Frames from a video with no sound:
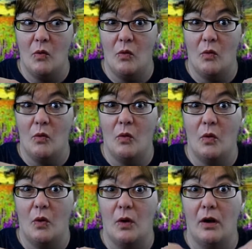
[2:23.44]

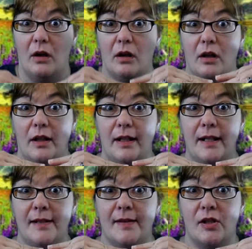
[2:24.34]
or
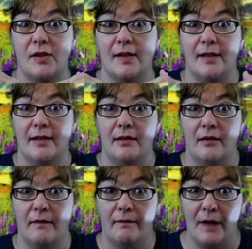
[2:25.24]
he's just going to
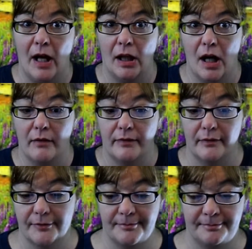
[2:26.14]
fall off of
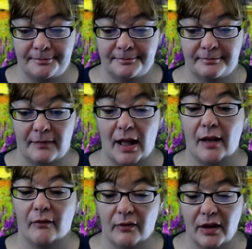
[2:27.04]
them. I
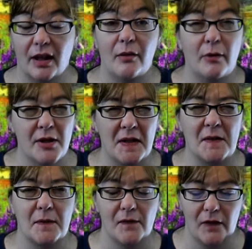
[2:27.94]
really wish this
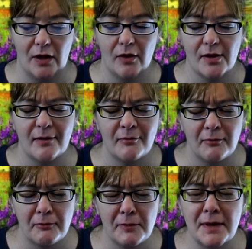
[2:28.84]
was a video because I'd
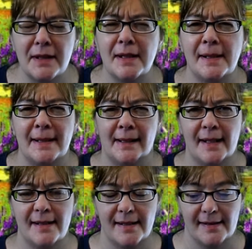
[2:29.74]
really
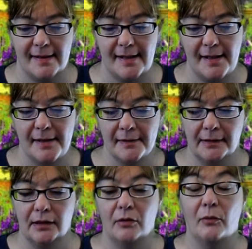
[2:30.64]
like to see
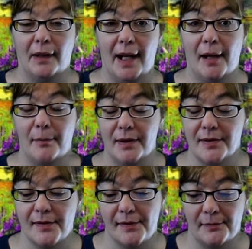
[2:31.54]
what
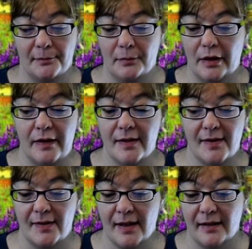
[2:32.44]
happens. But this is
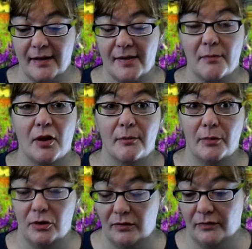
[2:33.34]
not a smart
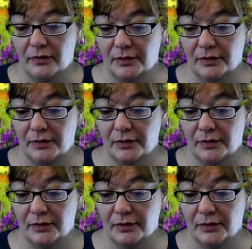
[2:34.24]
move.